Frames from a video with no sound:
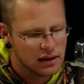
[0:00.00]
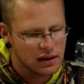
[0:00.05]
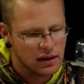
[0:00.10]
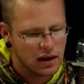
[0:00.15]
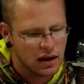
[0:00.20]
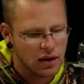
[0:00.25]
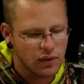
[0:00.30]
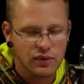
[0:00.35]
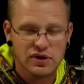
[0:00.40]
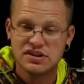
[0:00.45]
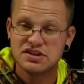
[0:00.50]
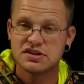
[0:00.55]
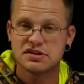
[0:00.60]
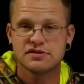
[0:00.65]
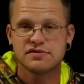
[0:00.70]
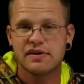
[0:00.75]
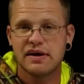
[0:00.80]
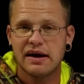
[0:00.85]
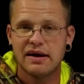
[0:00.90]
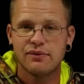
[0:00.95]
which is
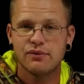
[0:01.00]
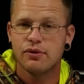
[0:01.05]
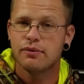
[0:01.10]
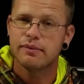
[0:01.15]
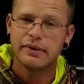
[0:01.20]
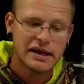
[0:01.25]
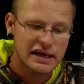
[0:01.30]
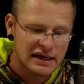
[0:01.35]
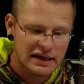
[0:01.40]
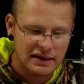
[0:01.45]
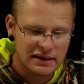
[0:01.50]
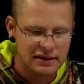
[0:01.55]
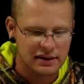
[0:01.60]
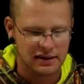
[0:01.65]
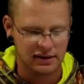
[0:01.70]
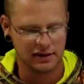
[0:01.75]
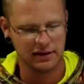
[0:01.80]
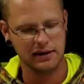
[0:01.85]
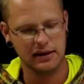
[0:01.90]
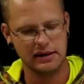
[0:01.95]
fine on me.
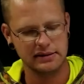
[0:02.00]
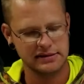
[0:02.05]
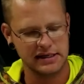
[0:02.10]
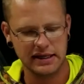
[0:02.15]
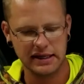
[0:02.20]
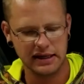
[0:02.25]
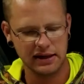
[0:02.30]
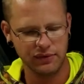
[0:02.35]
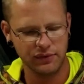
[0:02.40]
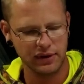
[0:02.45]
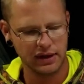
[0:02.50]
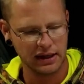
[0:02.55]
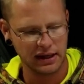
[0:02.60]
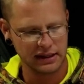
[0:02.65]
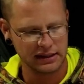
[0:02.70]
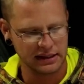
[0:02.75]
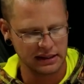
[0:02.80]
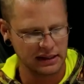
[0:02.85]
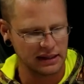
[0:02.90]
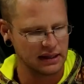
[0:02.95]
I'm going to take any win I
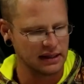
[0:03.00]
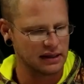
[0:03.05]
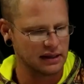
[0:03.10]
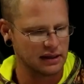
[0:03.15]
can get.